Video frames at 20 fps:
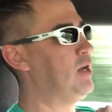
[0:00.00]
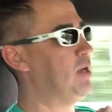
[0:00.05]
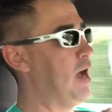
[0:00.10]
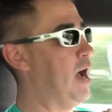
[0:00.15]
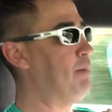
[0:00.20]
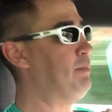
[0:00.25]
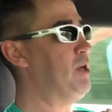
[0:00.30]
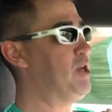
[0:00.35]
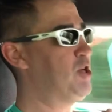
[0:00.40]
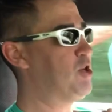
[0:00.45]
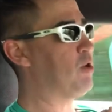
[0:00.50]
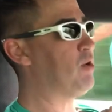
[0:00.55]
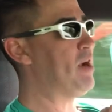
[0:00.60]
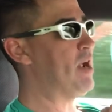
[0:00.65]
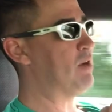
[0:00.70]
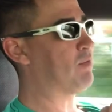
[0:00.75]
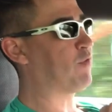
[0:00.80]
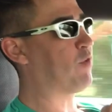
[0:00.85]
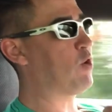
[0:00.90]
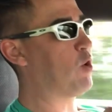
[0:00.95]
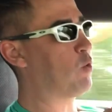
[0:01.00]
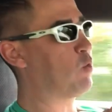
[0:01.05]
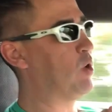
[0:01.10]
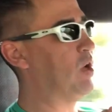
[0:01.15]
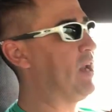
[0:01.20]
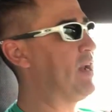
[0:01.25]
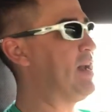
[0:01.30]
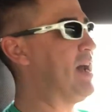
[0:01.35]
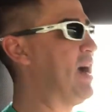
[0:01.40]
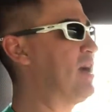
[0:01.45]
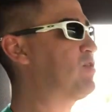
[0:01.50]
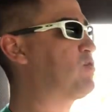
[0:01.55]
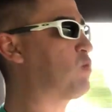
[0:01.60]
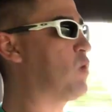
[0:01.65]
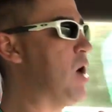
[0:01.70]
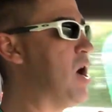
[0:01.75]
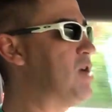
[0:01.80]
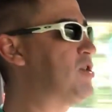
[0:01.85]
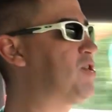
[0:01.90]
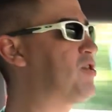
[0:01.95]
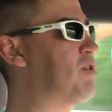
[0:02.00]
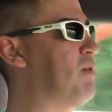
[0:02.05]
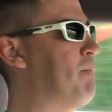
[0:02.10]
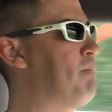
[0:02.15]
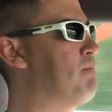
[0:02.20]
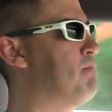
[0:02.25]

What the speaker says: I mean, you're in for a really nice rush.